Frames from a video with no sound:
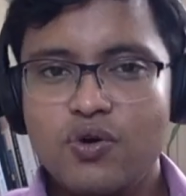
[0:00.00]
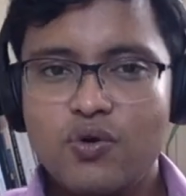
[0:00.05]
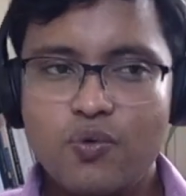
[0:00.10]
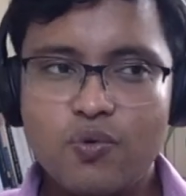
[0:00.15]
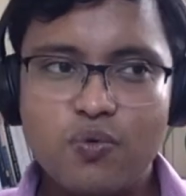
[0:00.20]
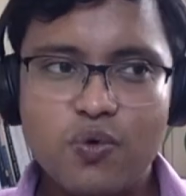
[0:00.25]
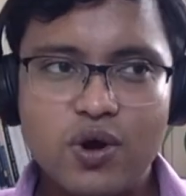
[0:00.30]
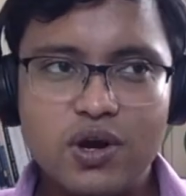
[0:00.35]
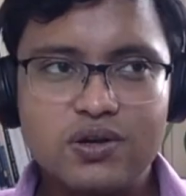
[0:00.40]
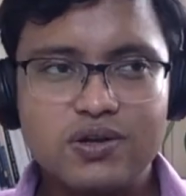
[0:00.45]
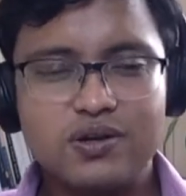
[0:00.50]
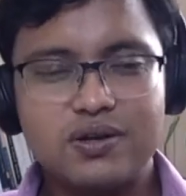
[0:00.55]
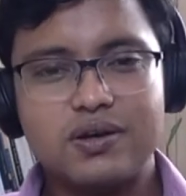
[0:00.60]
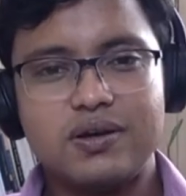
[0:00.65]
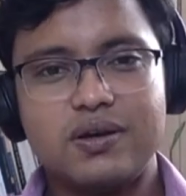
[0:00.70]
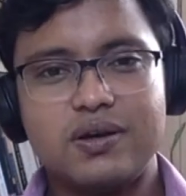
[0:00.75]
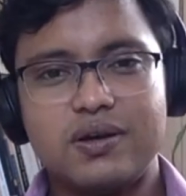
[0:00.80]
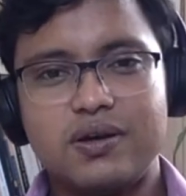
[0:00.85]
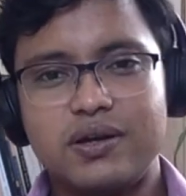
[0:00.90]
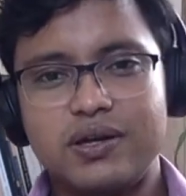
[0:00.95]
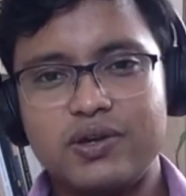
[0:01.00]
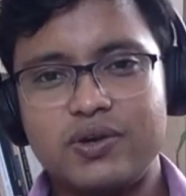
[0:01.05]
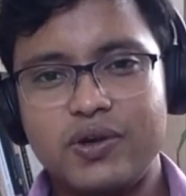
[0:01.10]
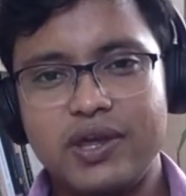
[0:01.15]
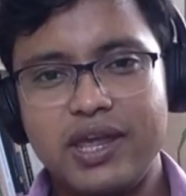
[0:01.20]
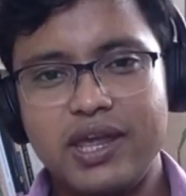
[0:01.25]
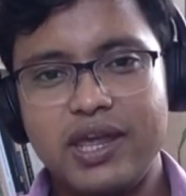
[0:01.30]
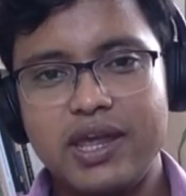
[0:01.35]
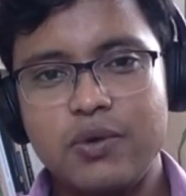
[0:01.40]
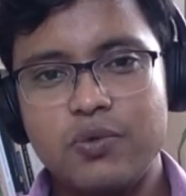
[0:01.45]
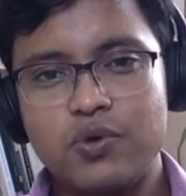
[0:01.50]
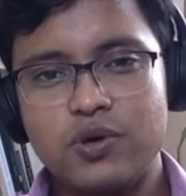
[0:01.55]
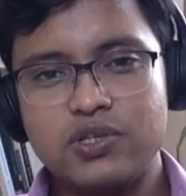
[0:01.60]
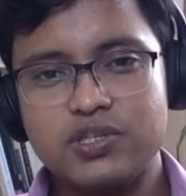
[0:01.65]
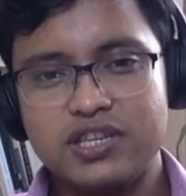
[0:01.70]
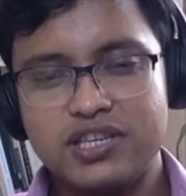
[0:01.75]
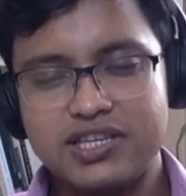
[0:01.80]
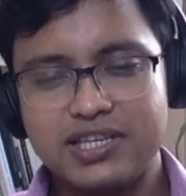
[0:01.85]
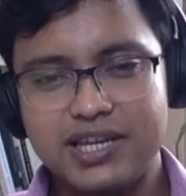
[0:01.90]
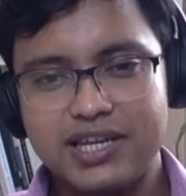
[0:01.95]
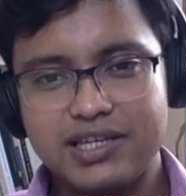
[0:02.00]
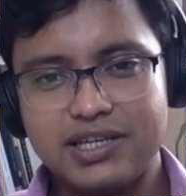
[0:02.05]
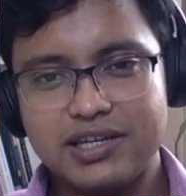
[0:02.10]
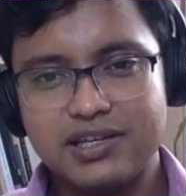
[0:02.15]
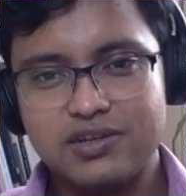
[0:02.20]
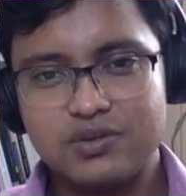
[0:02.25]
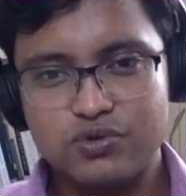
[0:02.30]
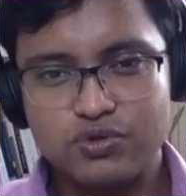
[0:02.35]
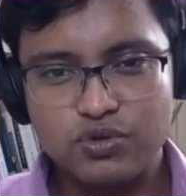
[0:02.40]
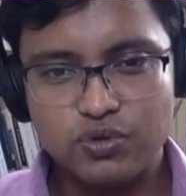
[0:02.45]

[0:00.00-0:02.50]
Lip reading: what A was entitled to.